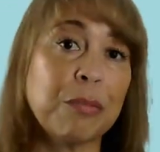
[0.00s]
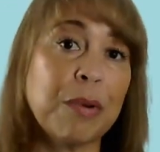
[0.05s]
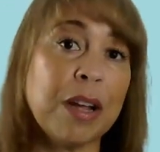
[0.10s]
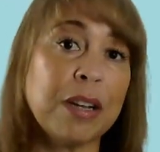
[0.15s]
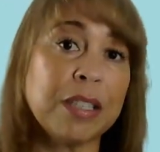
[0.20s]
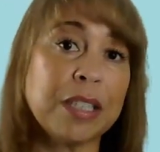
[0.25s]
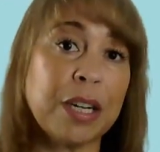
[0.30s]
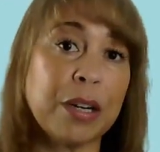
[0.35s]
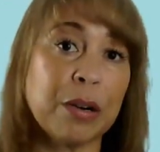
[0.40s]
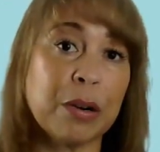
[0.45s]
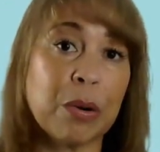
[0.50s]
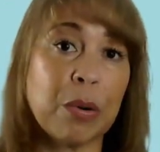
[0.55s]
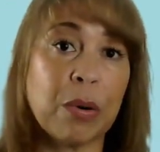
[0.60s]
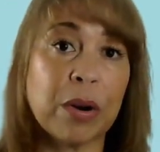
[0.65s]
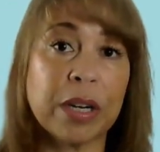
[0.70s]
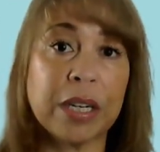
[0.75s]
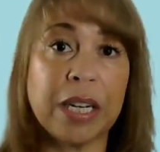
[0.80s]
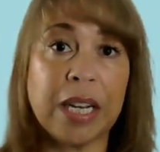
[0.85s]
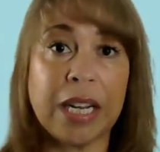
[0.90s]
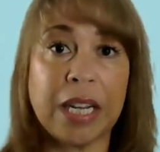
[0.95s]
around care
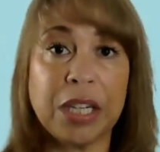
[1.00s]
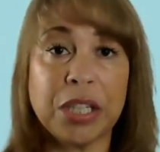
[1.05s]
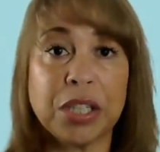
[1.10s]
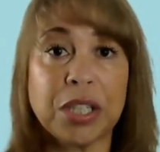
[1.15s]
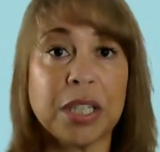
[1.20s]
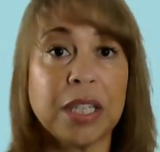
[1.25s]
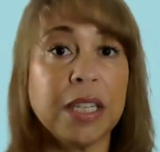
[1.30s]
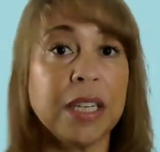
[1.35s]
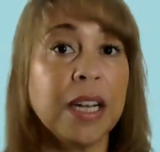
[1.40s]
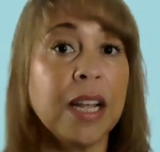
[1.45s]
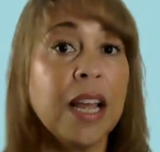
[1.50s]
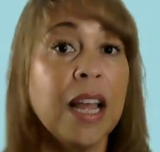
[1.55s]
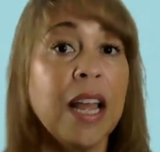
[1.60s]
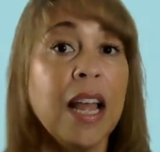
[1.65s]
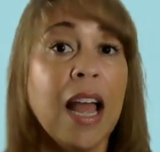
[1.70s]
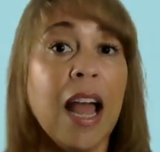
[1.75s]
coordination,